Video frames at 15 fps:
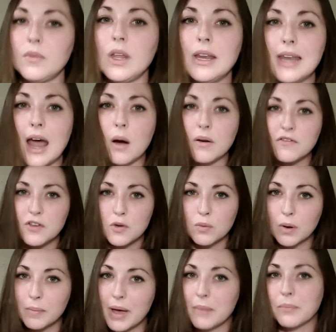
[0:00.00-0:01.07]
Now, if you
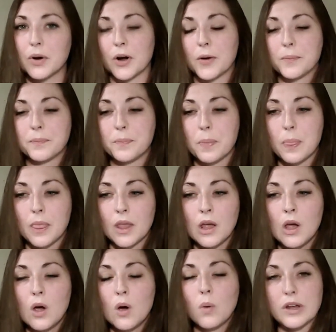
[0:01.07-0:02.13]
remember,
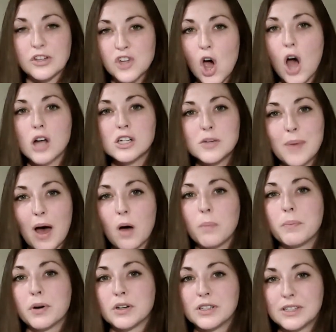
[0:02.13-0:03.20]
we talked
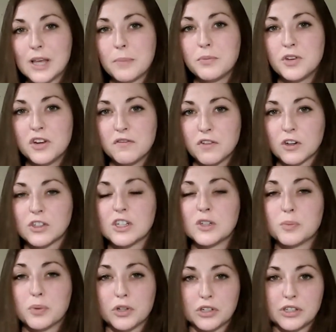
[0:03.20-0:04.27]
about perception versus
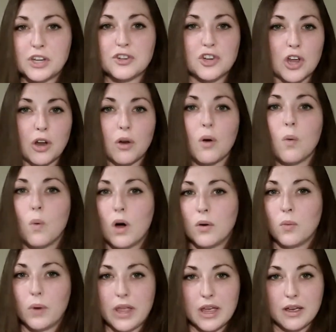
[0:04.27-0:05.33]
precision
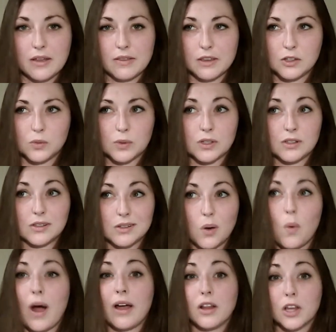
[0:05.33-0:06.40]
one week. This was a
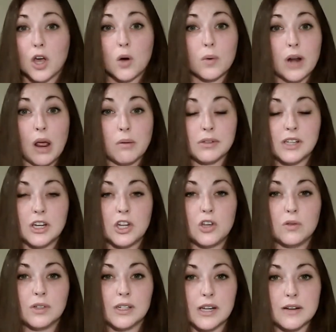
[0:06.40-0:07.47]
while ago when I was in
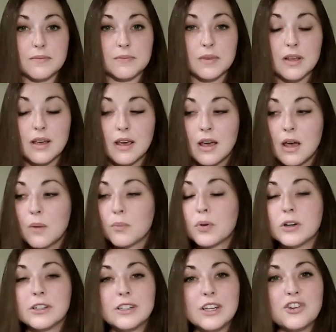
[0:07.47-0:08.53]
Houston.
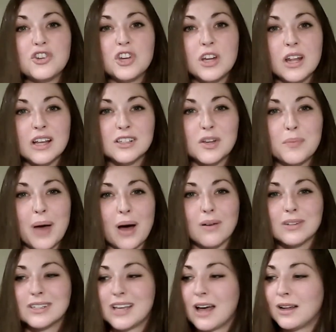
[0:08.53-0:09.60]
Precision is
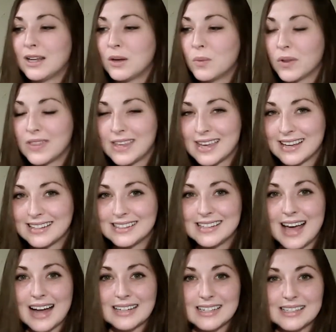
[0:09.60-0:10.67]
about telling what the
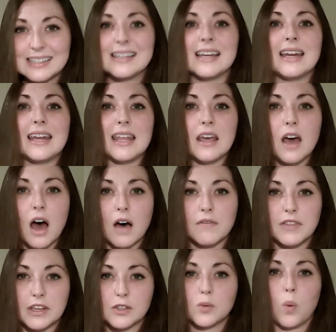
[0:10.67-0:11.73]
exact acidity
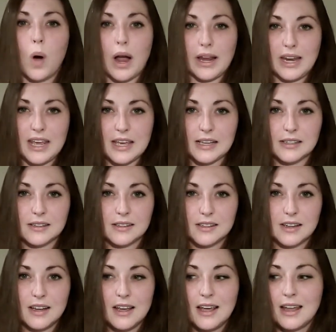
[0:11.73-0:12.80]
of this wine
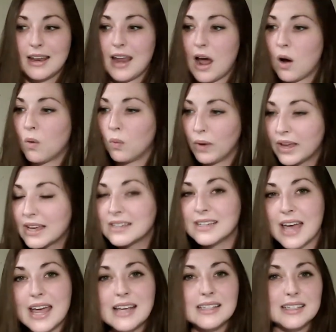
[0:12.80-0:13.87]
is. Now, we can
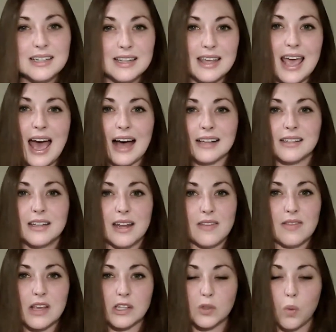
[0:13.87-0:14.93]
taste the acid
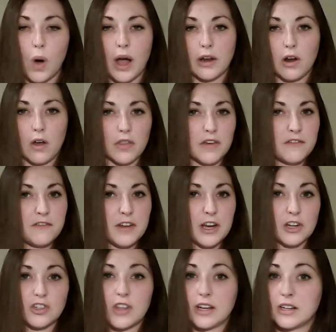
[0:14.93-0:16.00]
in this wine on the
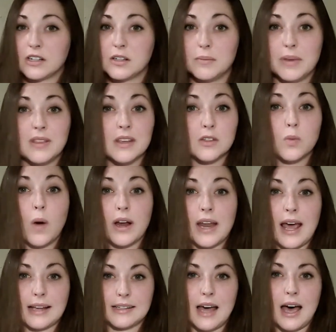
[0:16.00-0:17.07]
finish. That doesn't mean this wine
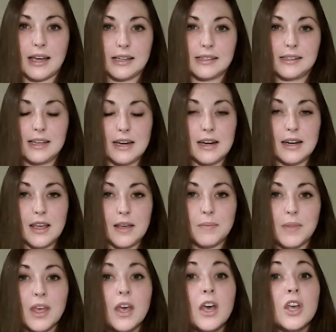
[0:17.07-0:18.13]
has high acidity.
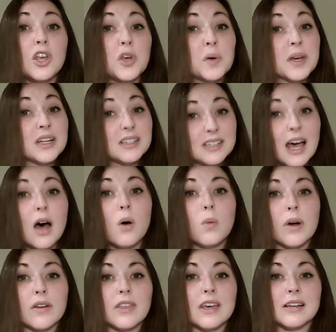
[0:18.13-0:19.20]
You can tell
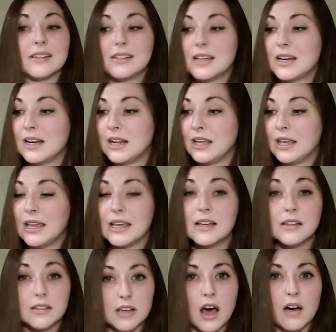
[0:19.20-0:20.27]
where the acidity
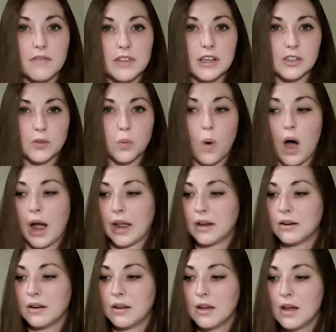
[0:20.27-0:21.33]
is of this
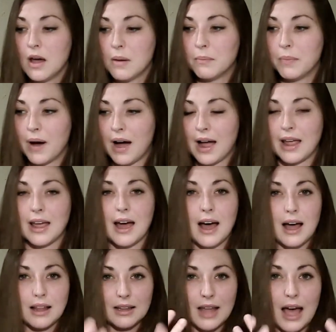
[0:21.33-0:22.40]
wine by
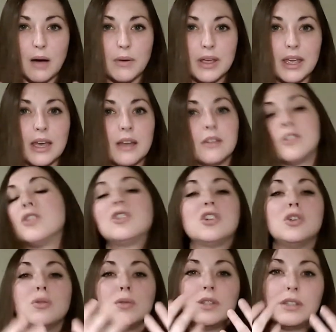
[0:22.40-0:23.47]
allowing it
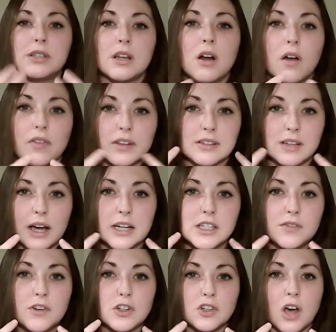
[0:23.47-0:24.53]
to sit on the sides
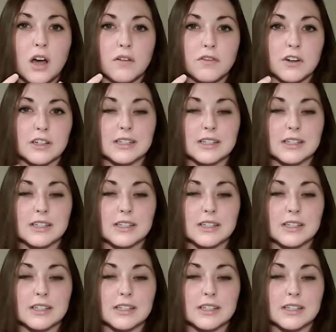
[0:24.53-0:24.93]
of your tongue for a